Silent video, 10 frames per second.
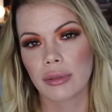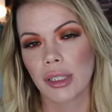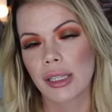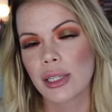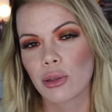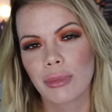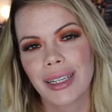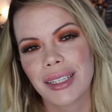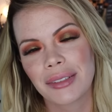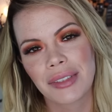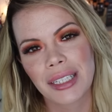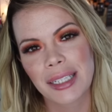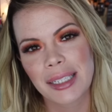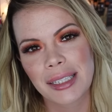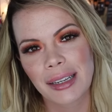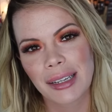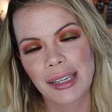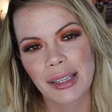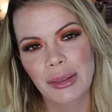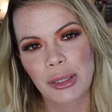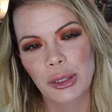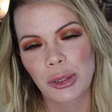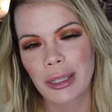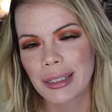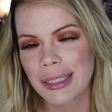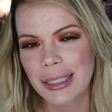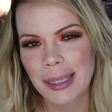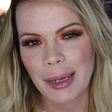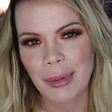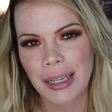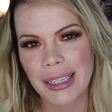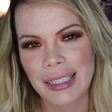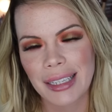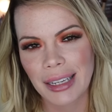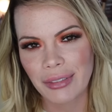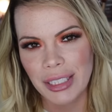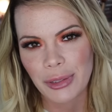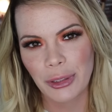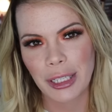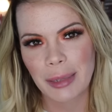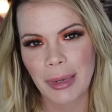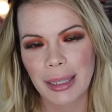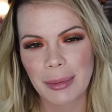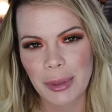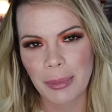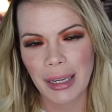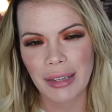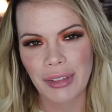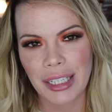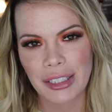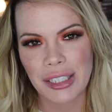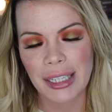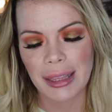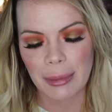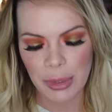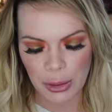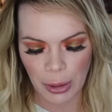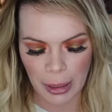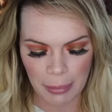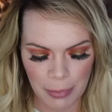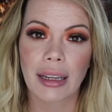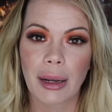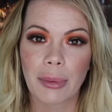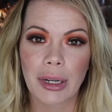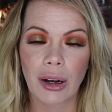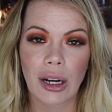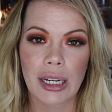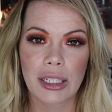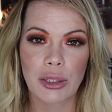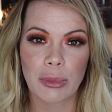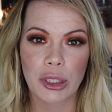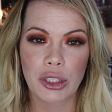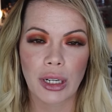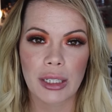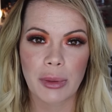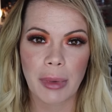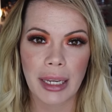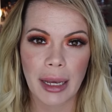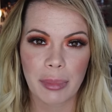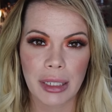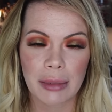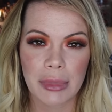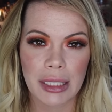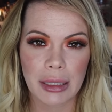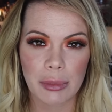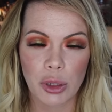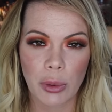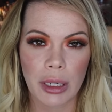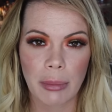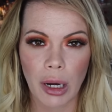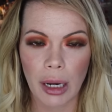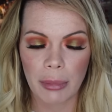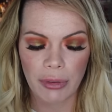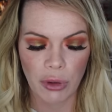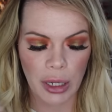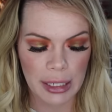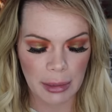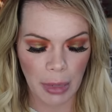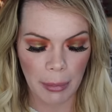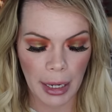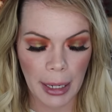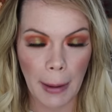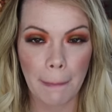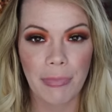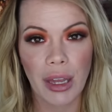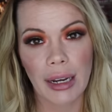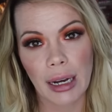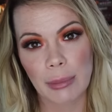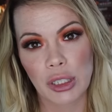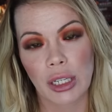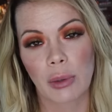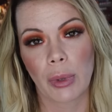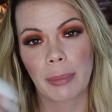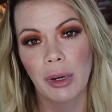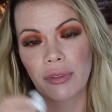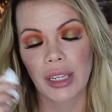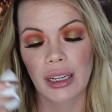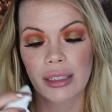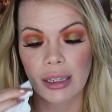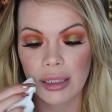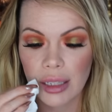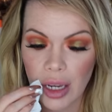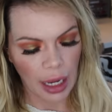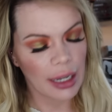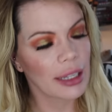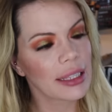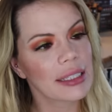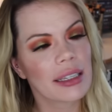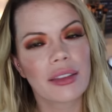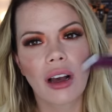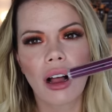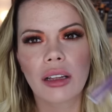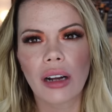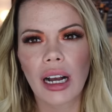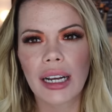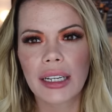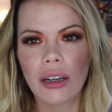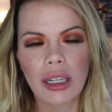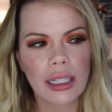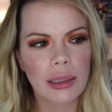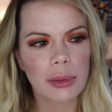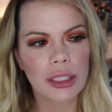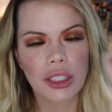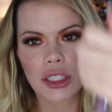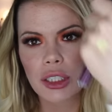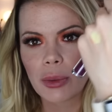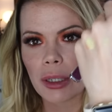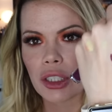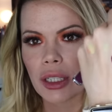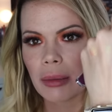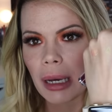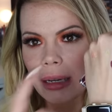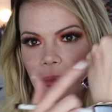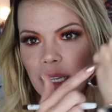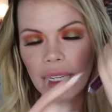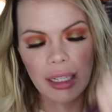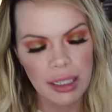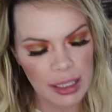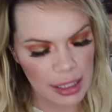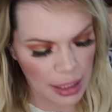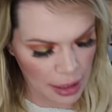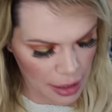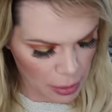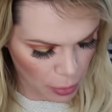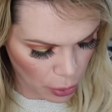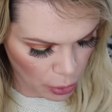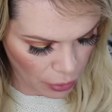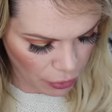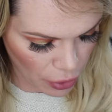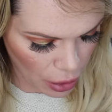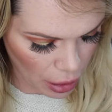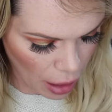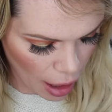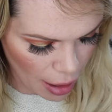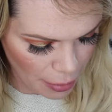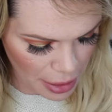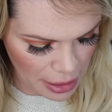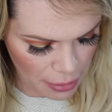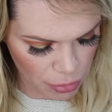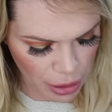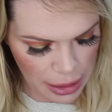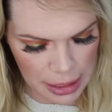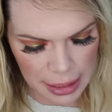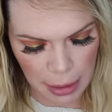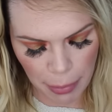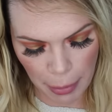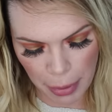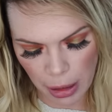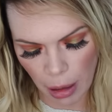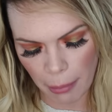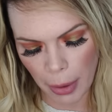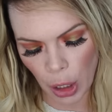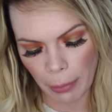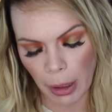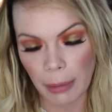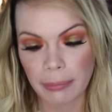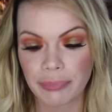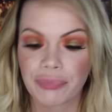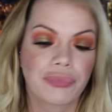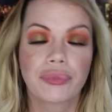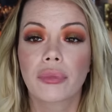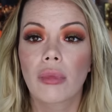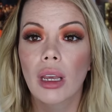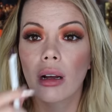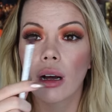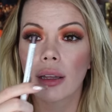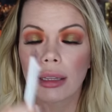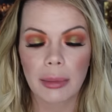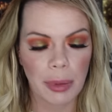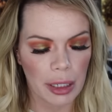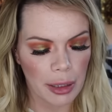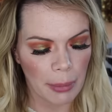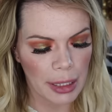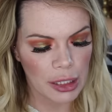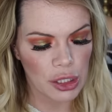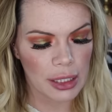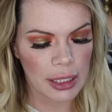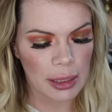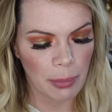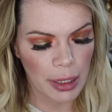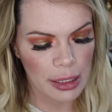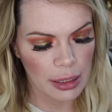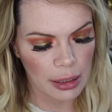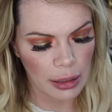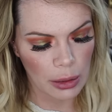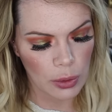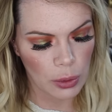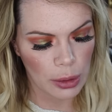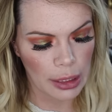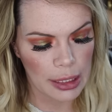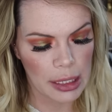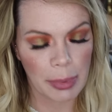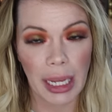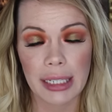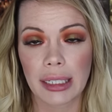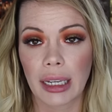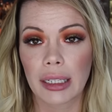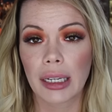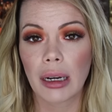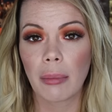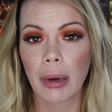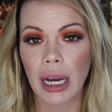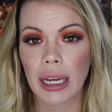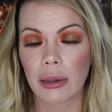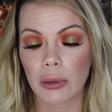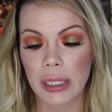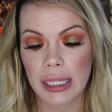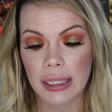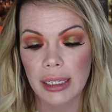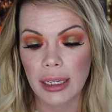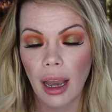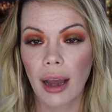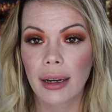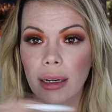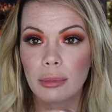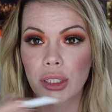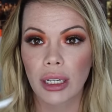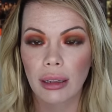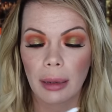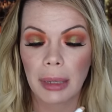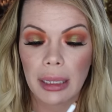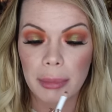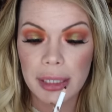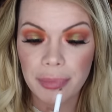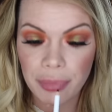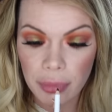I've done so many of these. Uh, the drill is the same, guys. I've exfoliated my lips with my Ava Anderson lip scrub. Then I went on to moisturize with my Kaplan MD Lip 20 Balm before I did my makeup. And now I'm just going to wipe off the excess. I got this in the color Icon, which I just swatched on the back of my hand, is like this beautiful, um, really deep plum purple. All the lip liner that matches this, the best that I own is Black Dahlia by OCC, and now I'm just gonna line my lips.